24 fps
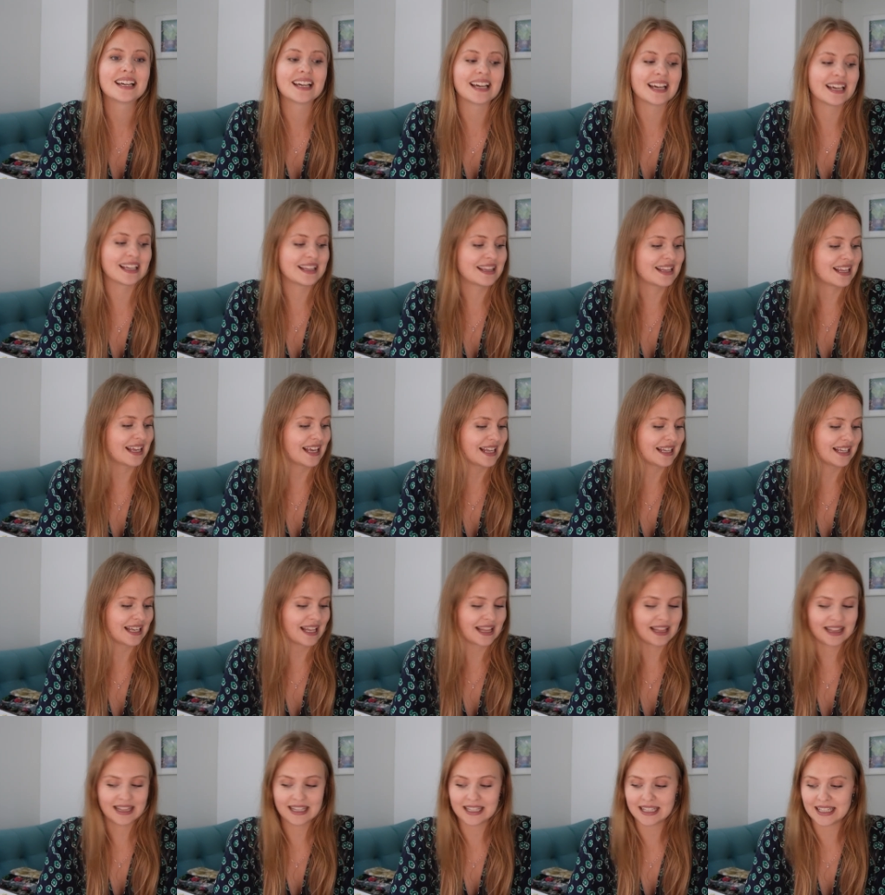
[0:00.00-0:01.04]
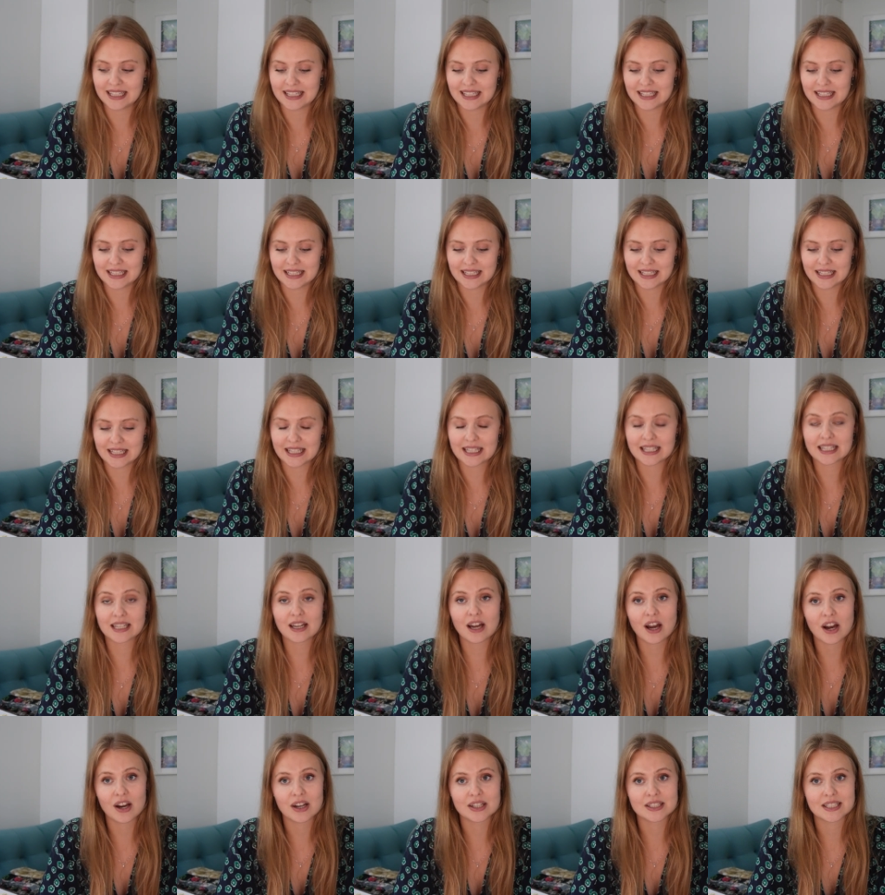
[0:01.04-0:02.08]
and then the
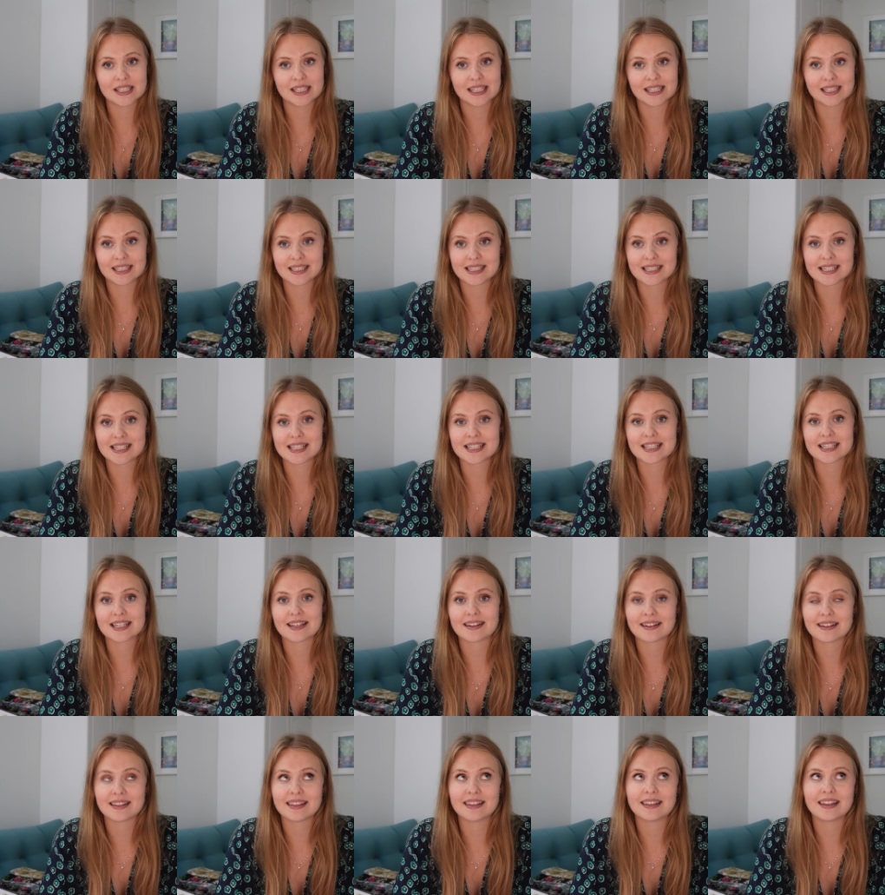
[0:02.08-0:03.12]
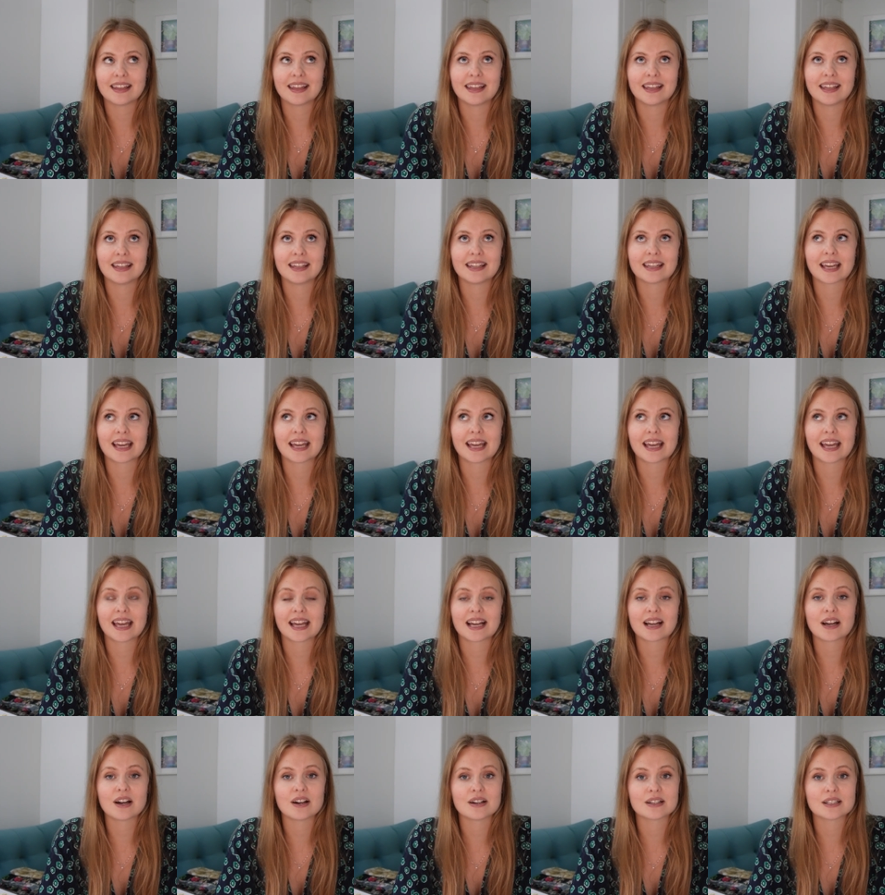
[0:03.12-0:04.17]
cardigans I think
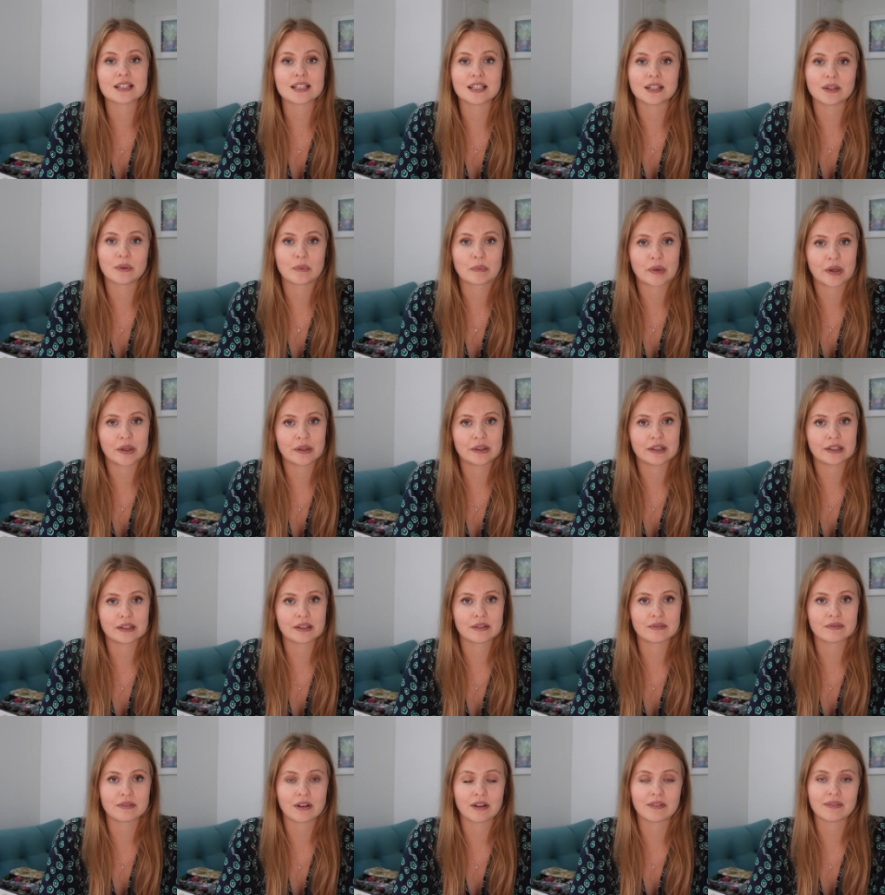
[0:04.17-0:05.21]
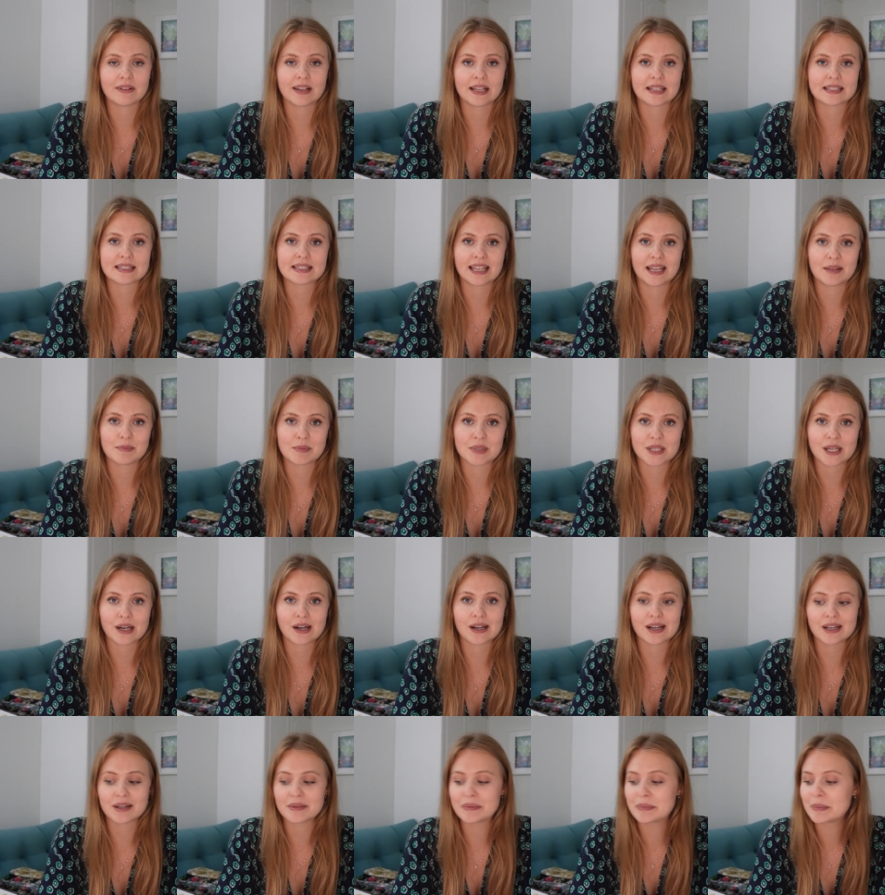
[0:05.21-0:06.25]
casting on both roughly at the same
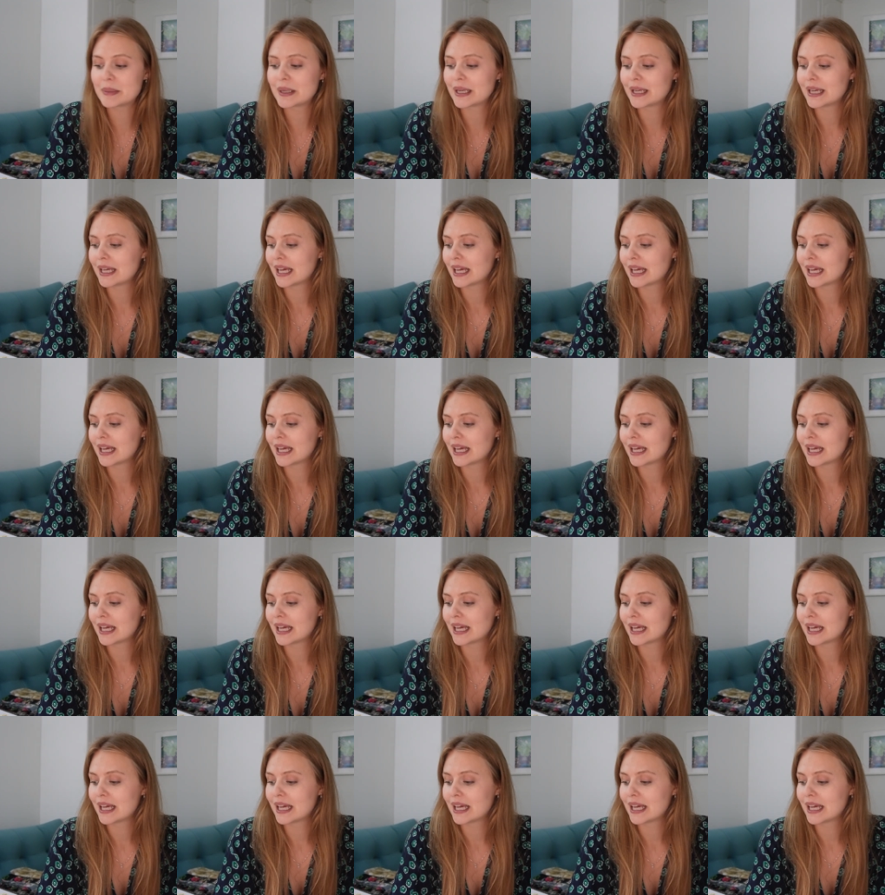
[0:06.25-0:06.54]
time.